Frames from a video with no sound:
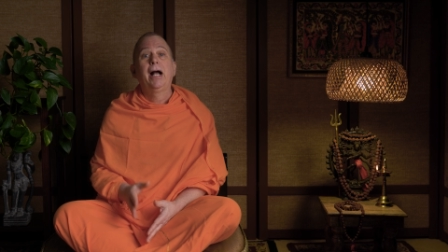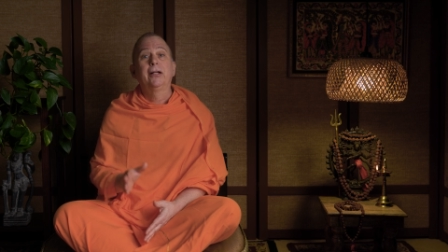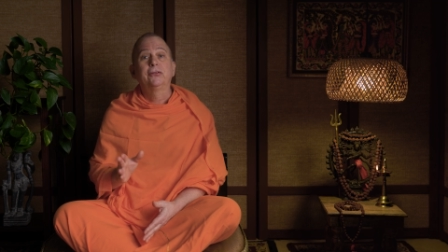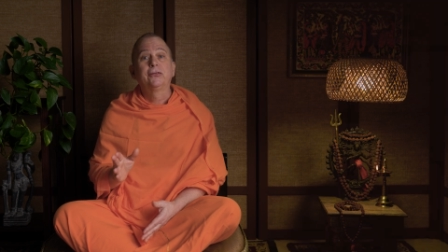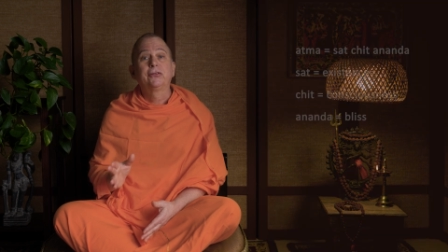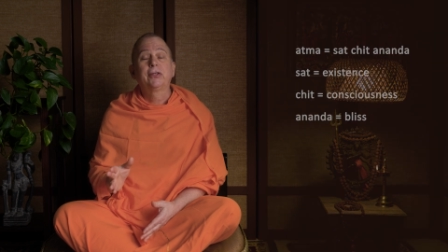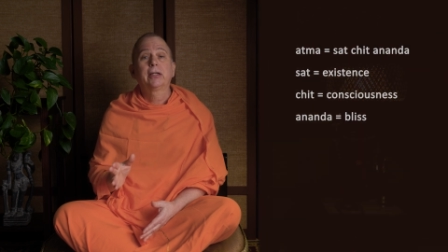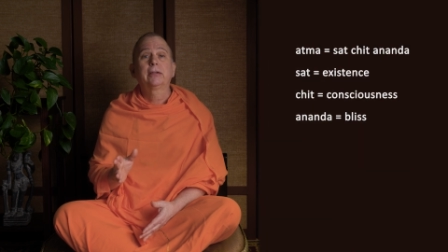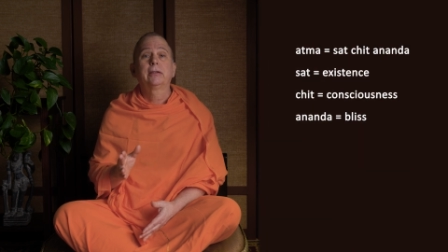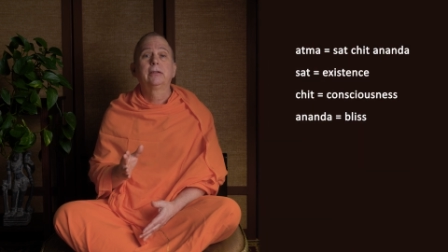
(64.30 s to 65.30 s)
as
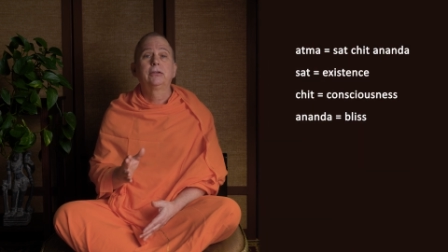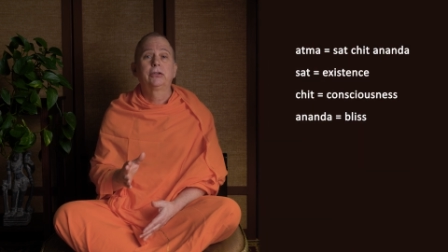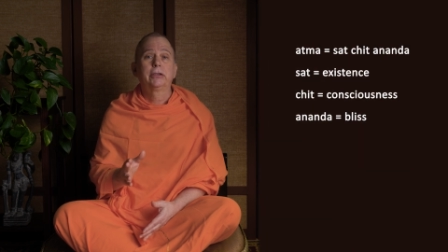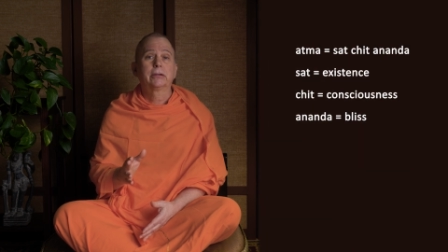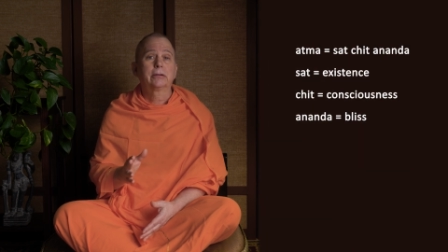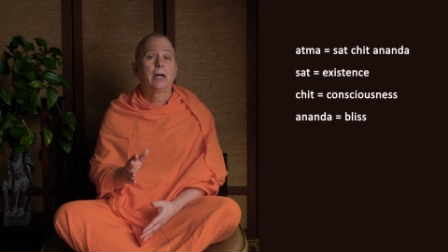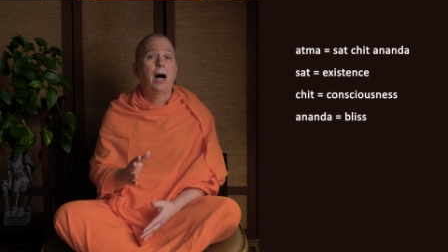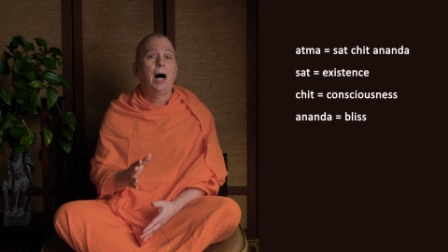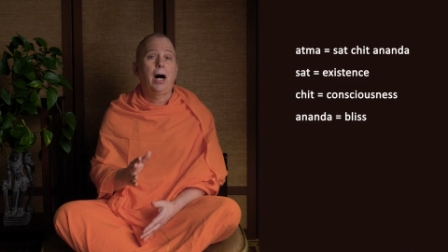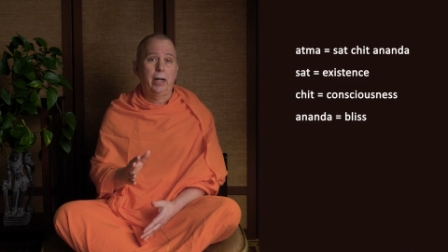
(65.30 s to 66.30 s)
Sat Chit
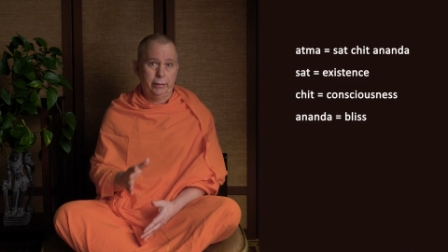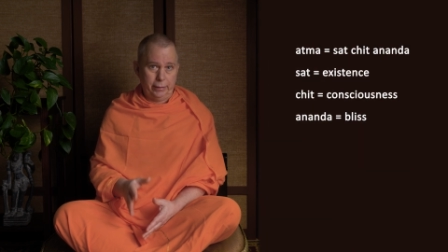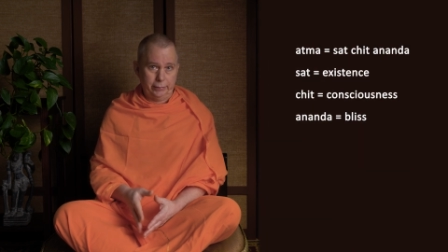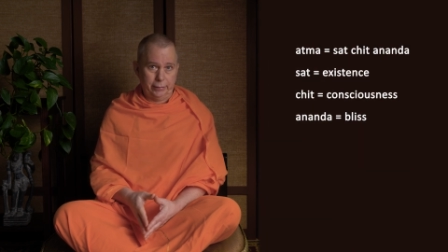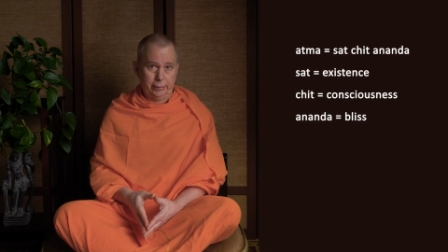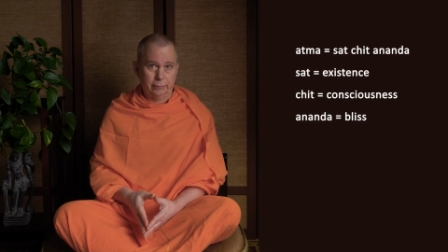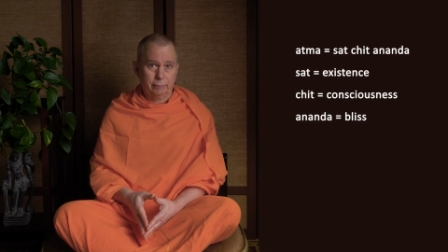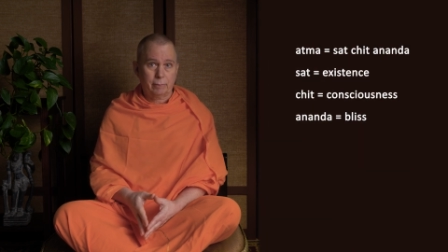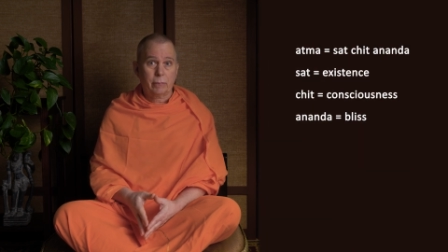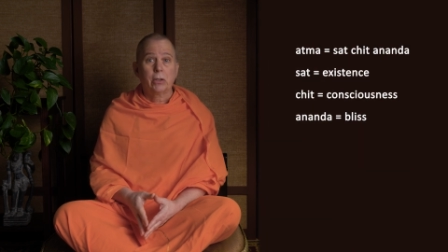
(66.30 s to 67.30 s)
Ananda,
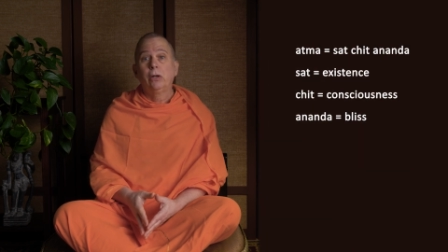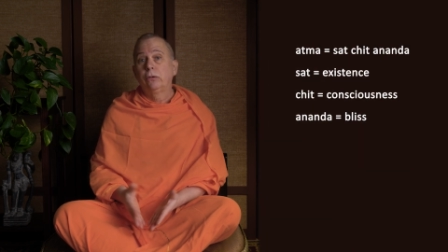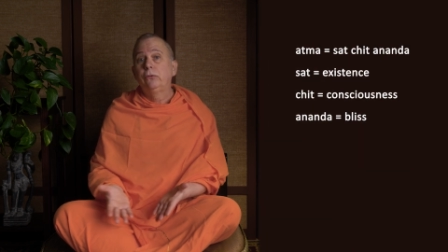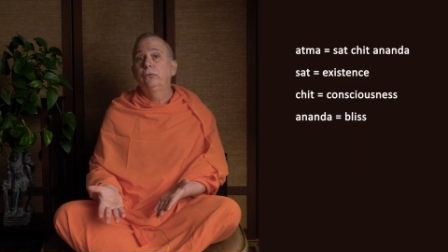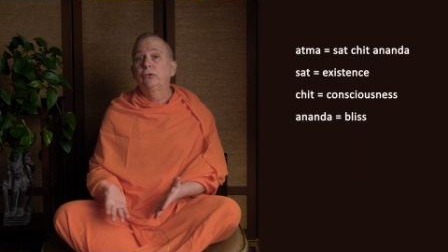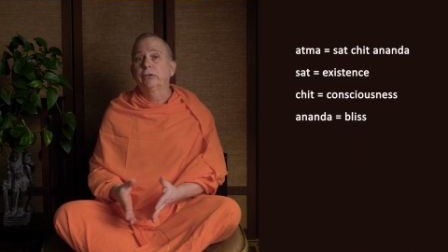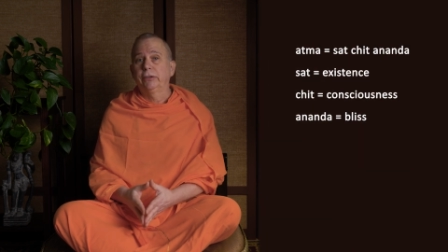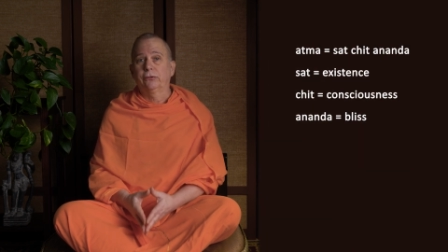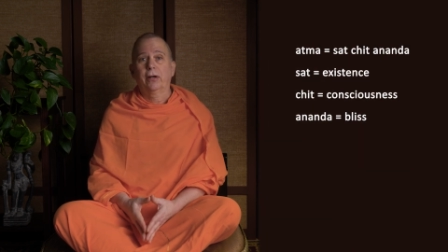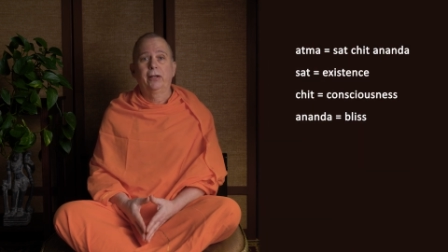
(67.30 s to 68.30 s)

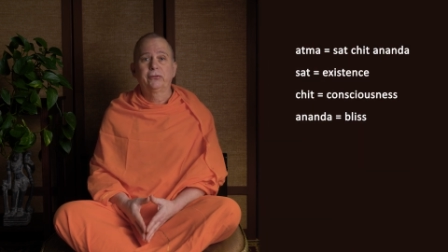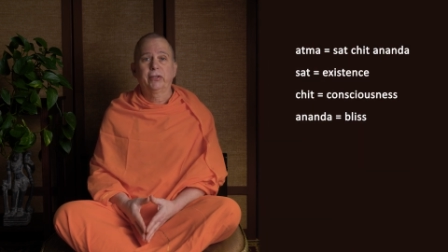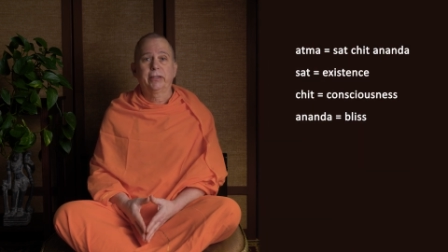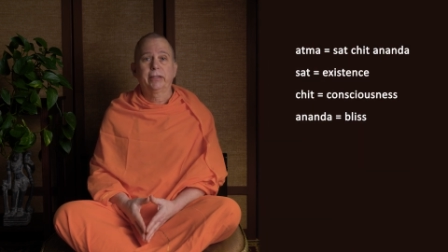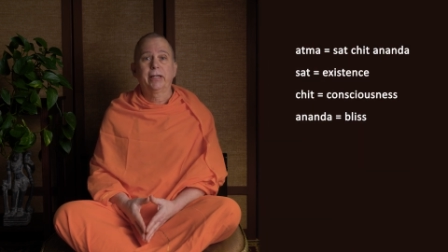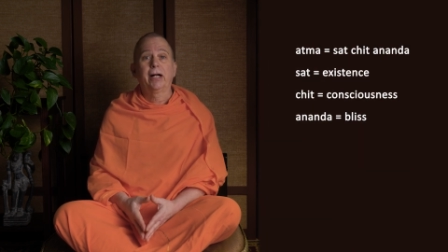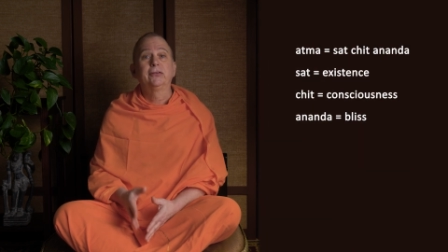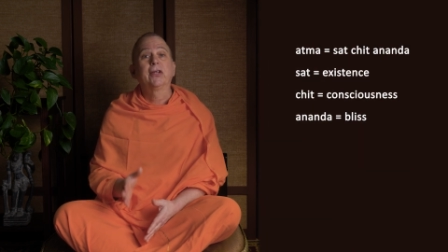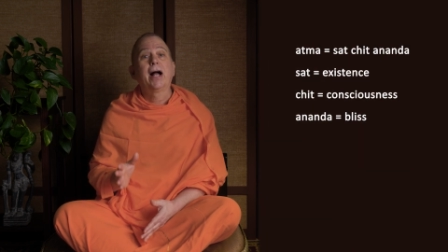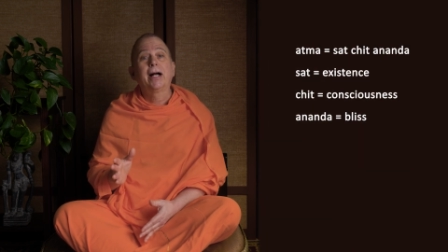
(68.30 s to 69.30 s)
usually translated
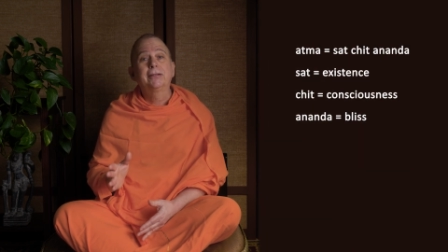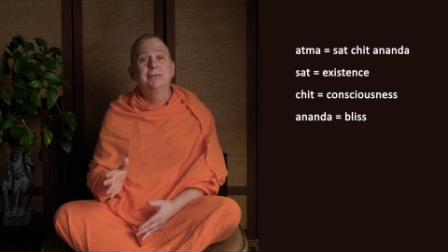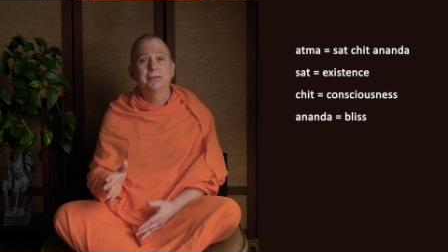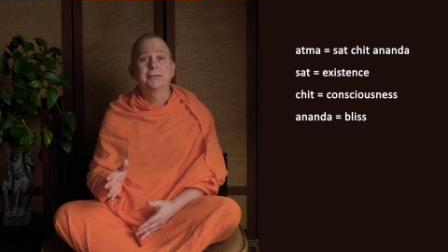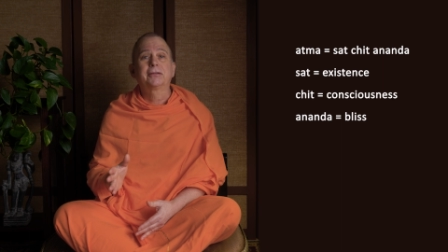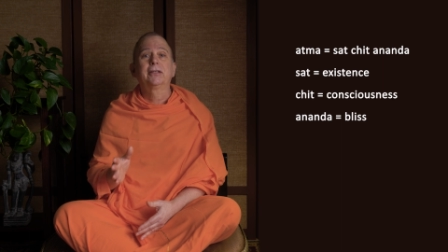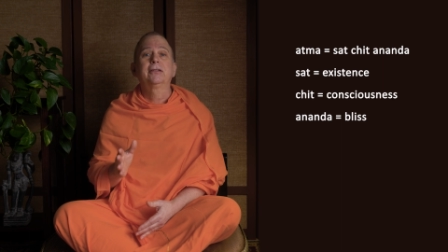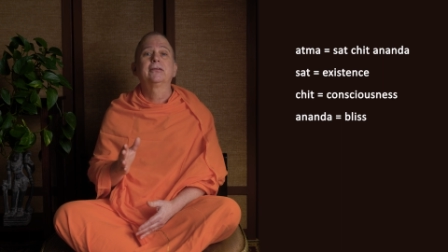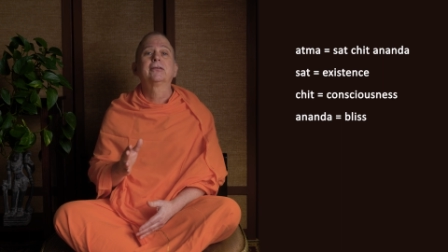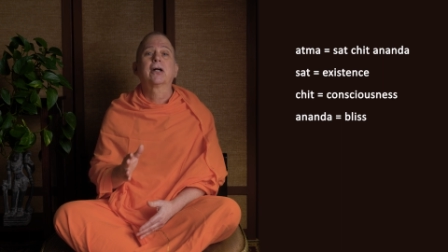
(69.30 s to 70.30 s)
as
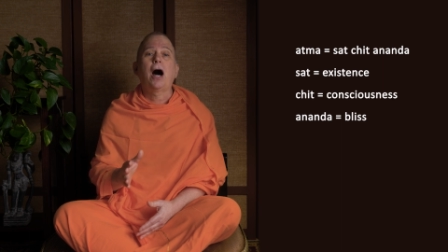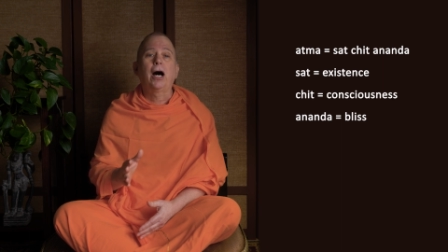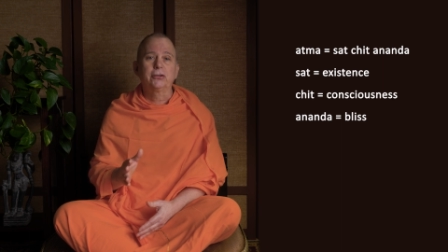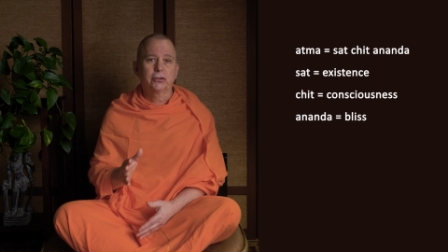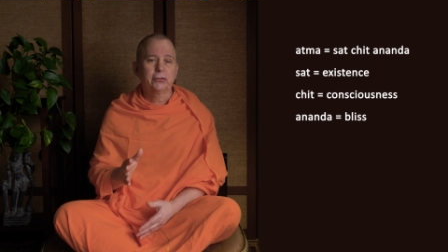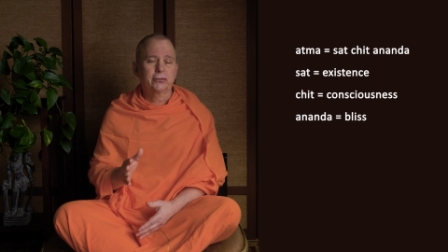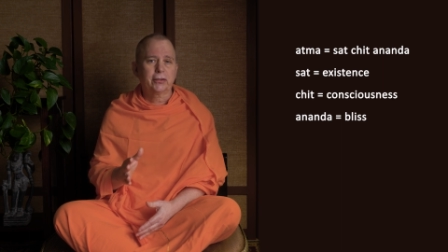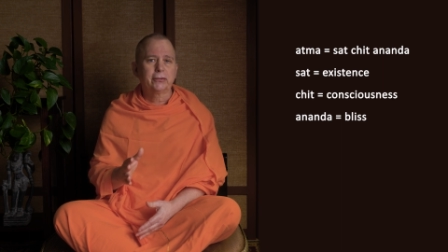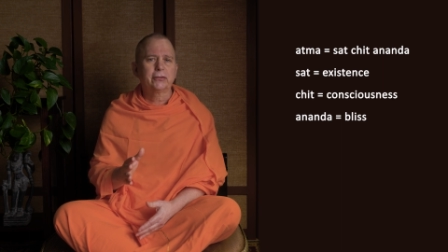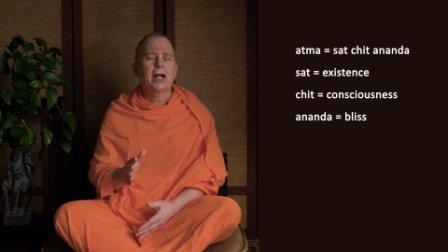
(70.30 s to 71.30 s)
existence,
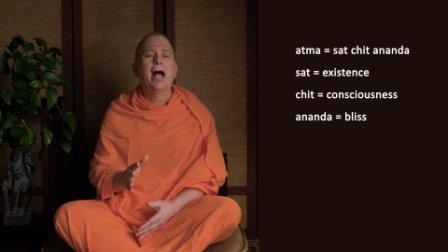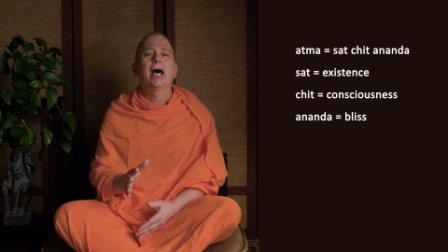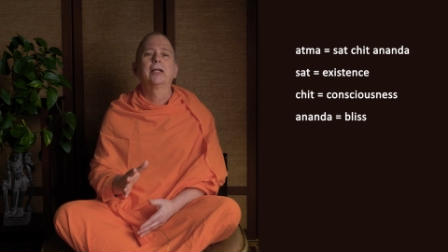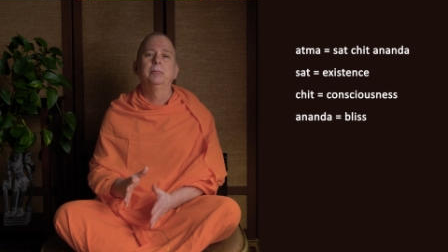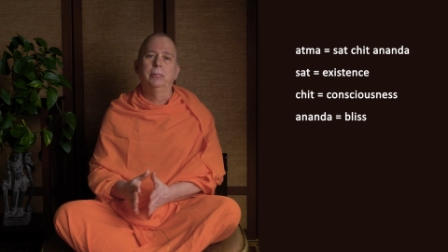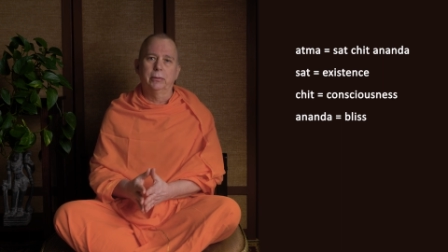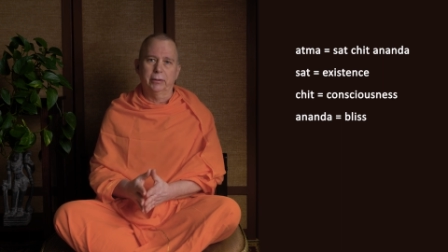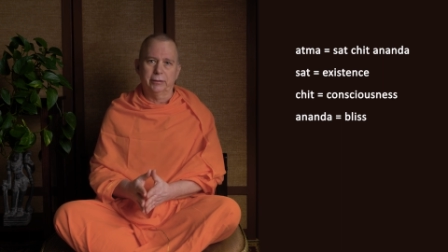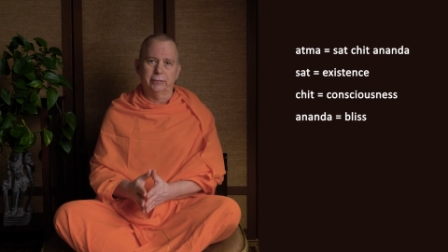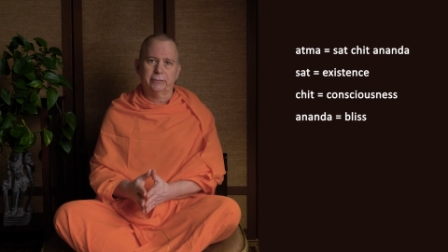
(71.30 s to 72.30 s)
consciousness, and
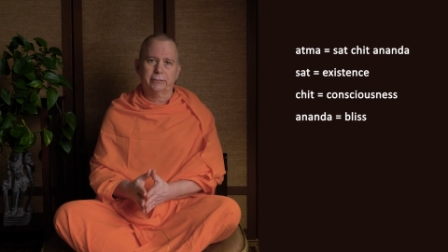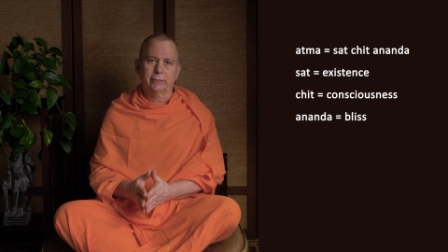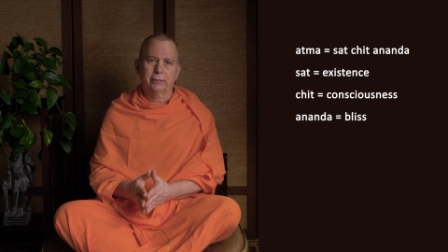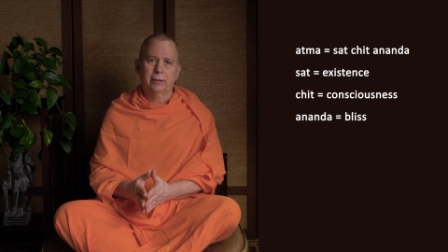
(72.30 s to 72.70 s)
bliss.